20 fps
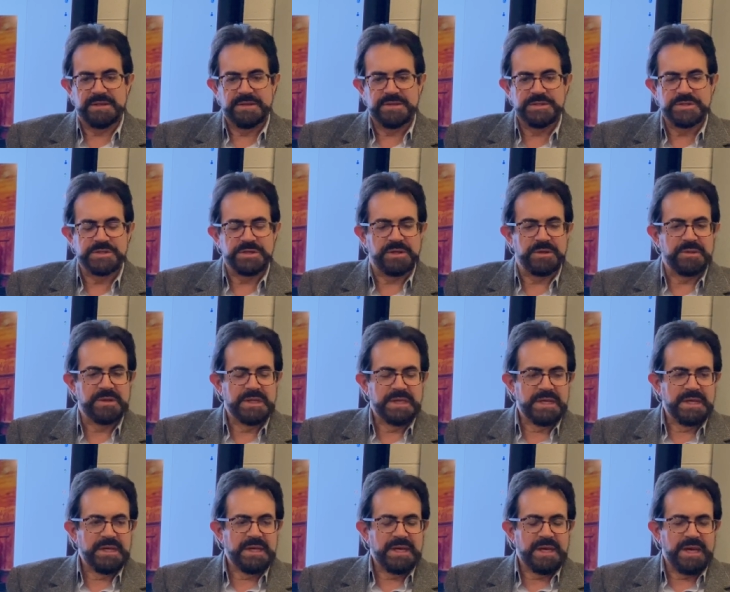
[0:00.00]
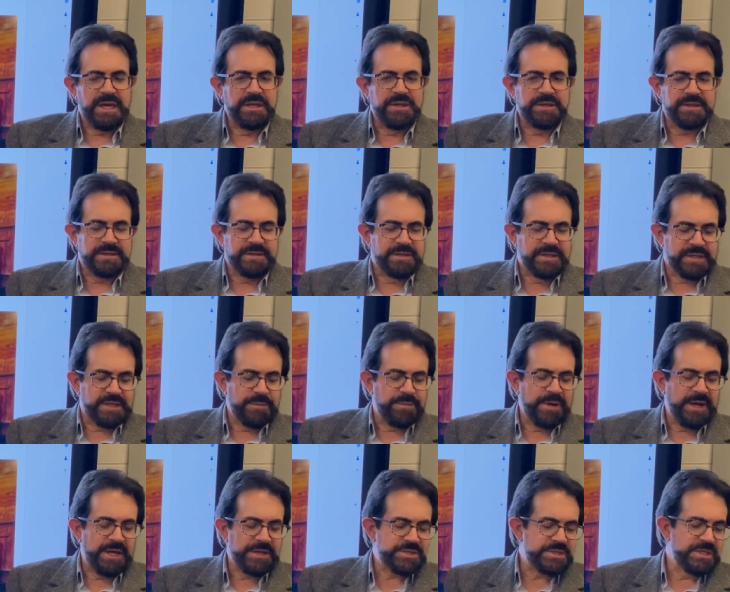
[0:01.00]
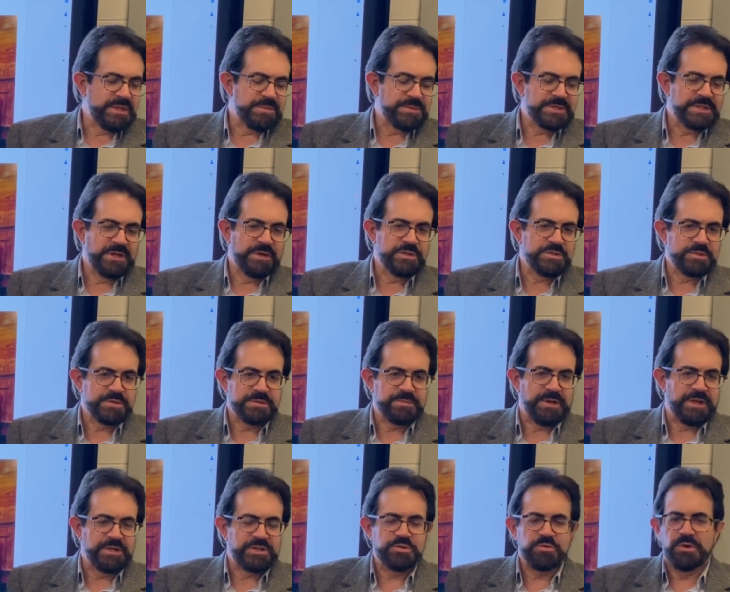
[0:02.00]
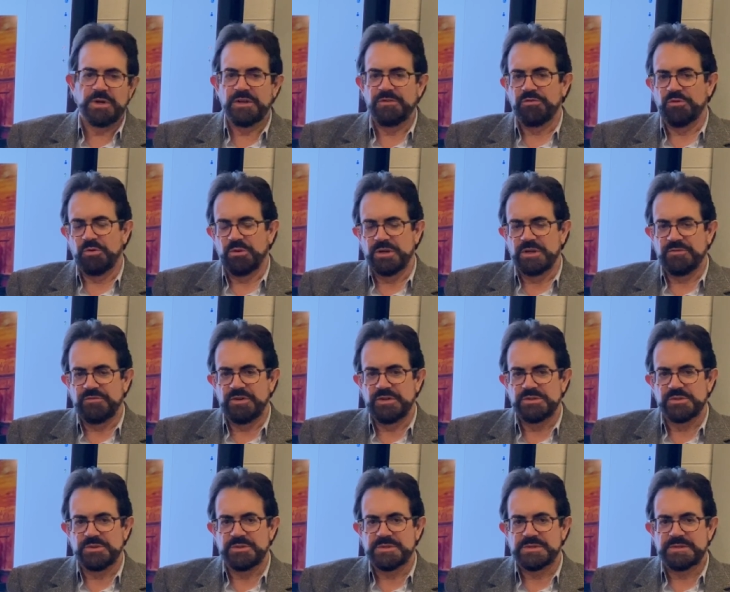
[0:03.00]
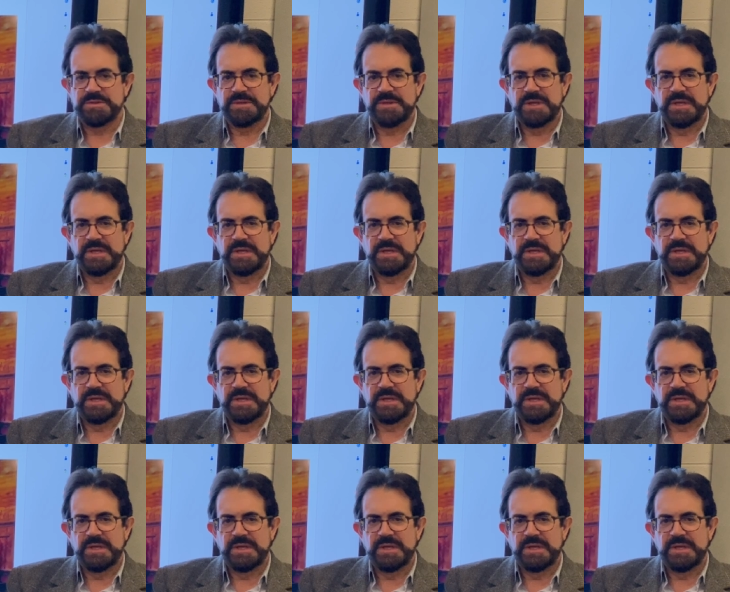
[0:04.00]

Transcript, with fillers: So, and the capacity upstairs was about 24 individuals.